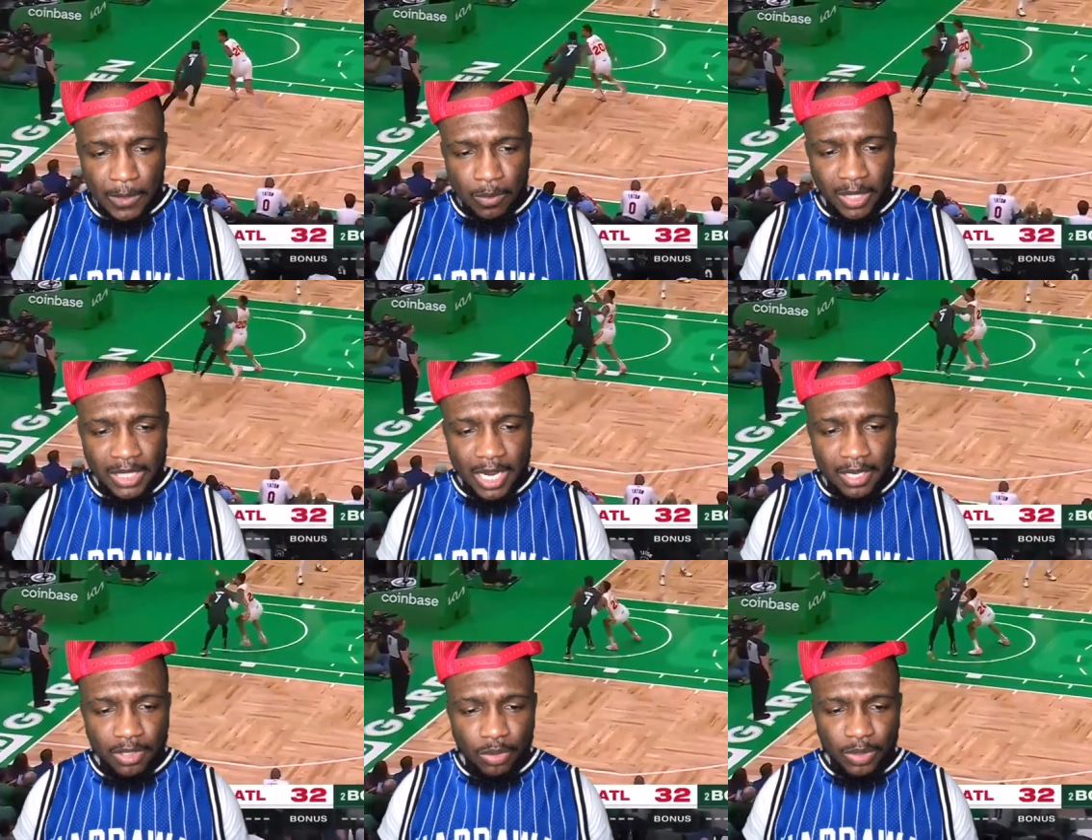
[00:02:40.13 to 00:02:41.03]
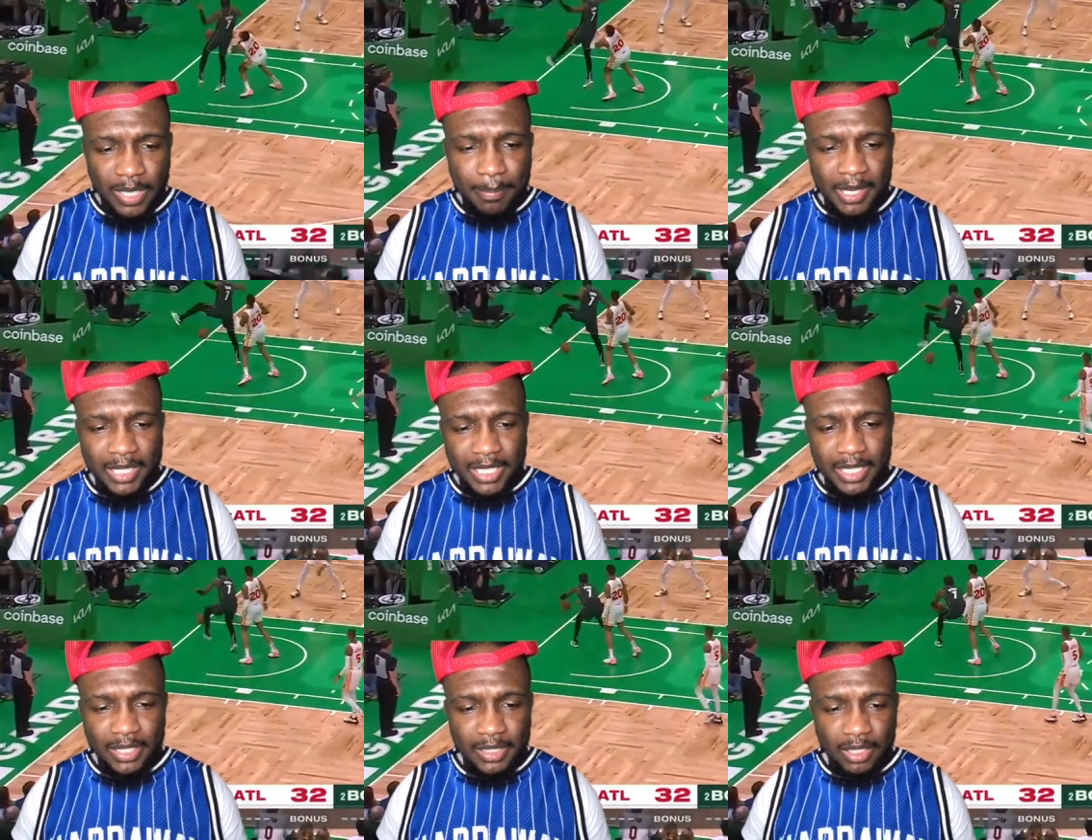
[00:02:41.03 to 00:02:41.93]
Watch out. Oh, get big
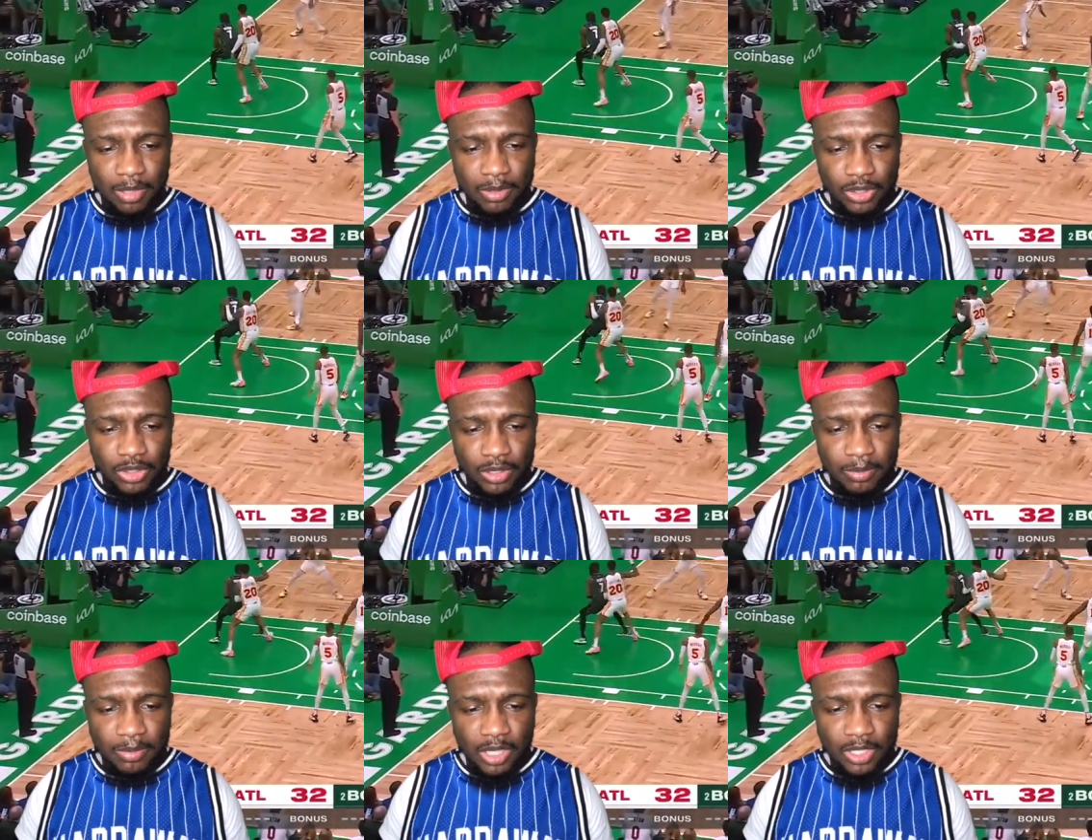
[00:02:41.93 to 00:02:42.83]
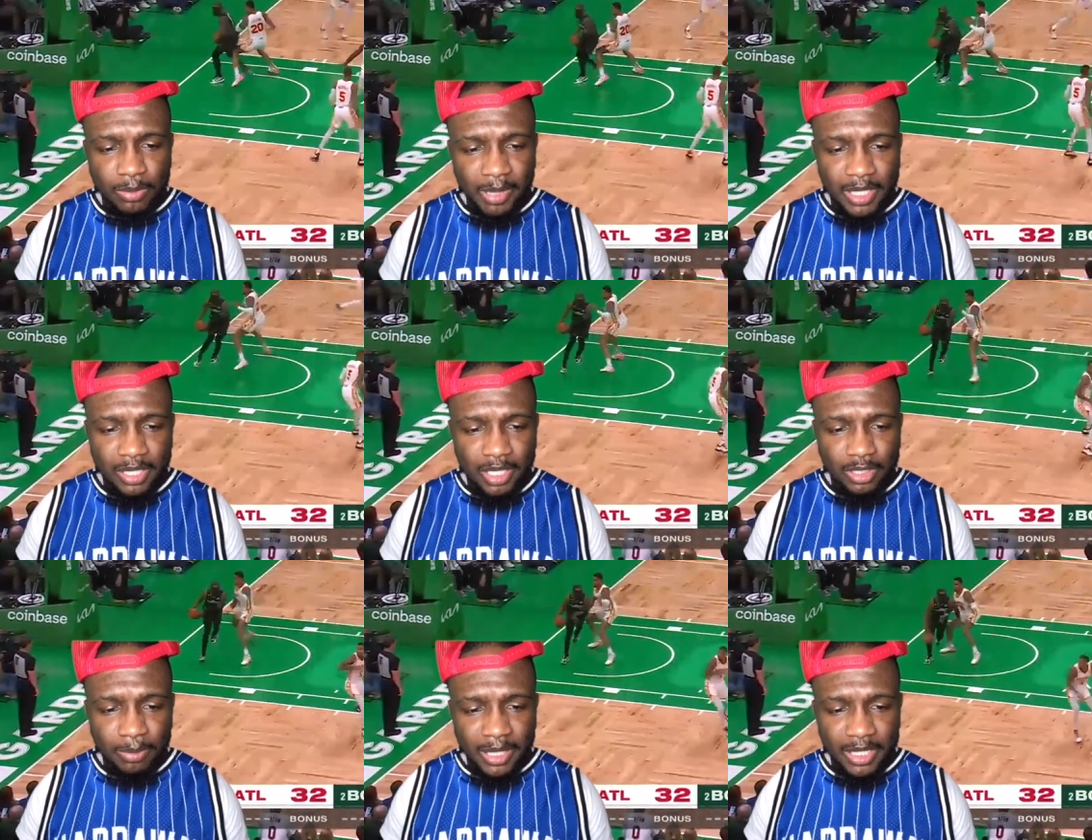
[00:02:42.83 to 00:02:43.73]
then. Oh, little strip. Hustle bucket.
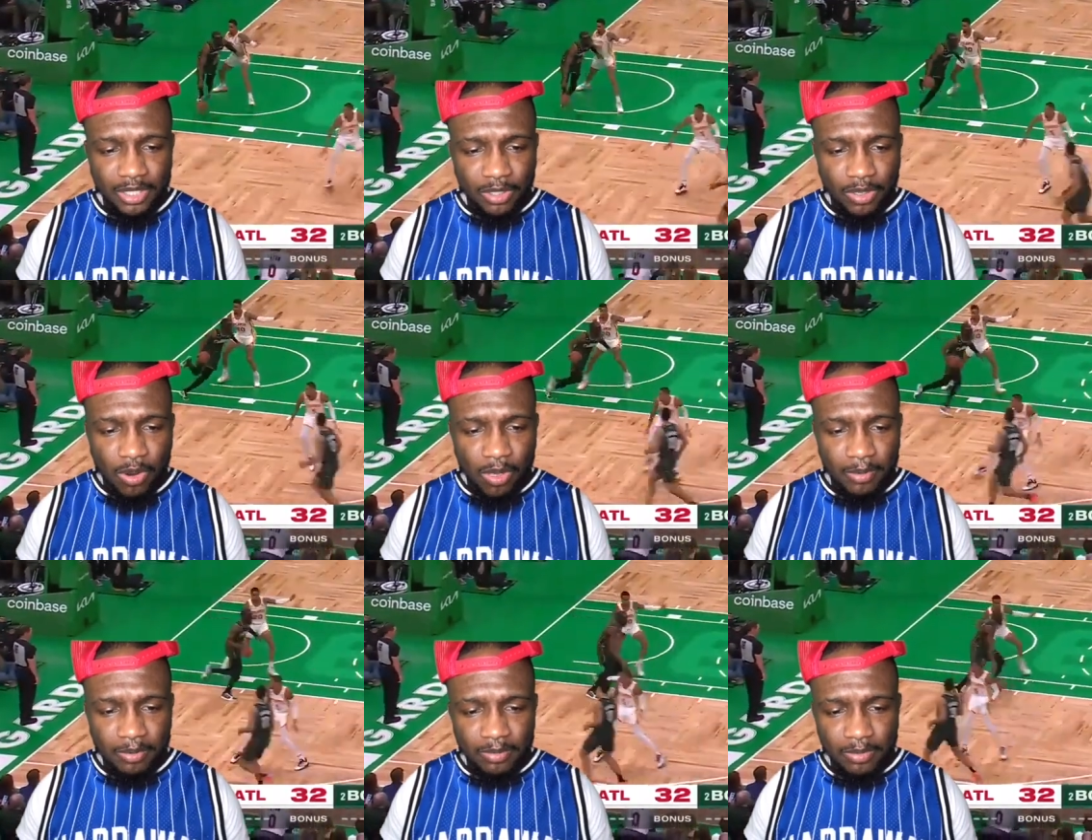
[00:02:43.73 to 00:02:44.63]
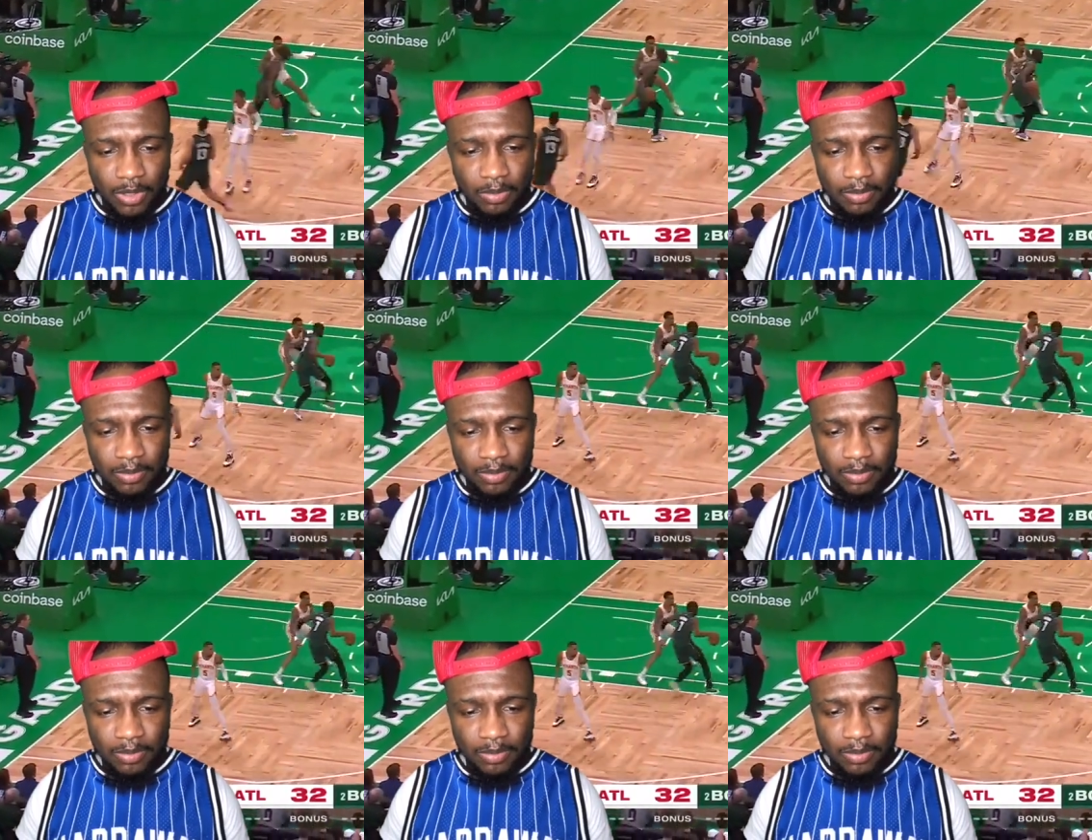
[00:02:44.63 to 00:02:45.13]
You gonna go up? Nope.